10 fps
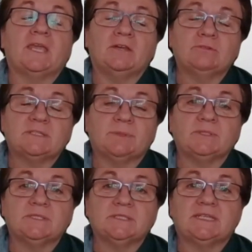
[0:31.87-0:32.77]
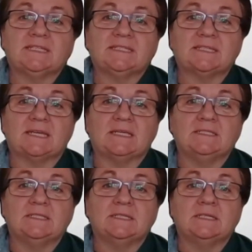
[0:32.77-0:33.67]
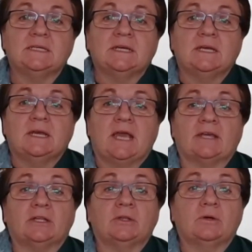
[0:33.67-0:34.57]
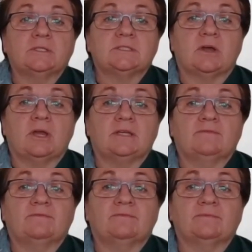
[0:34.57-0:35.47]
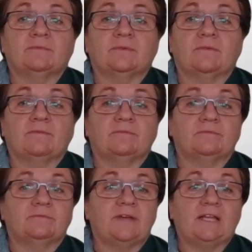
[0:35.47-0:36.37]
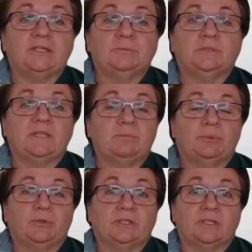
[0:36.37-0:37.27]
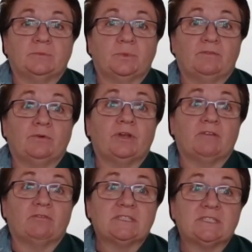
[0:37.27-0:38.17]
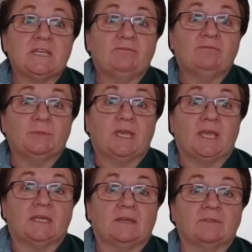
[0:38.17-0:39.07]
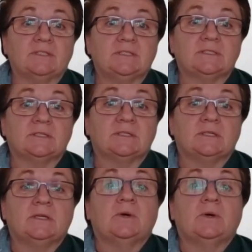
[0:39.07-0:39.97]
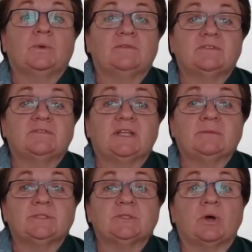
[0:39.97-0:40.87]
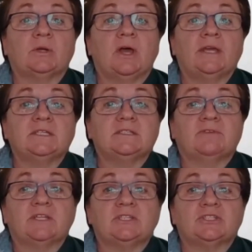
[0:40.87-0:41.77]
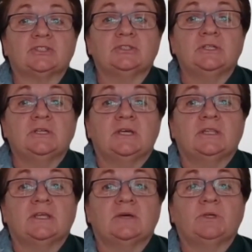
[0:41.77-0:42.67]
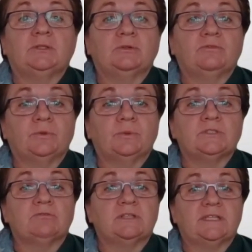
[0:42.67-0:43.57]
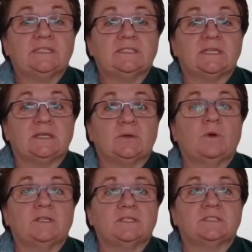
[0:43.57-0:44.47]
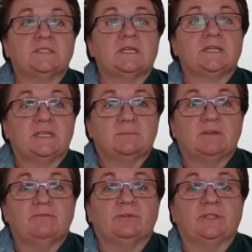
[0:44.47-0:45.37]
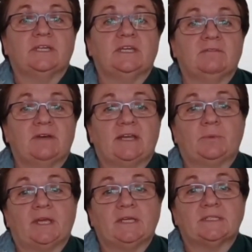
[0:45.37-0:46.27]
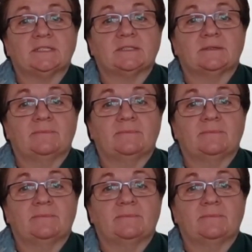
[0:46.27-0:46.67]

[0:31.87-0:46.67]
In response to this need, and alongside valuable input that we've already received from caregivers, we've developed an online intervention that we look forward to releasing once it has been fully evaluated.